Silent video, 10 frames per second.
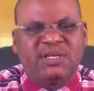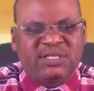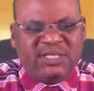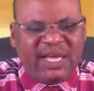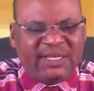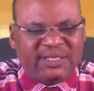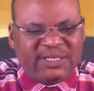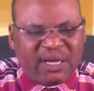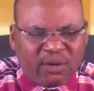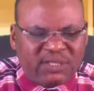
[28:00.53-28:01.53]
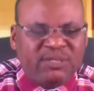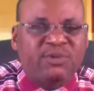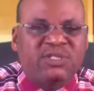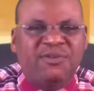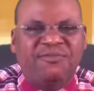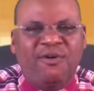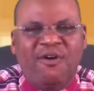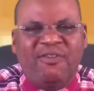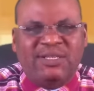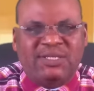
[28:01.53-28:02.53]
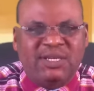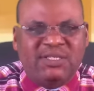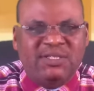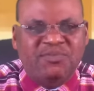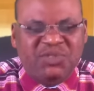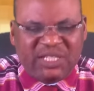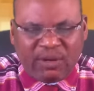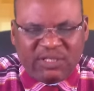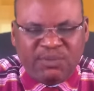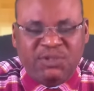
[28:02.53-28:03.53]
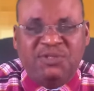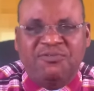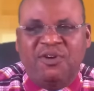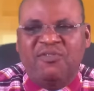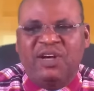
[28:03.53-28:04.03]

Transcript: said in 2 Timothy 4 verse 8, 2 Timothy 4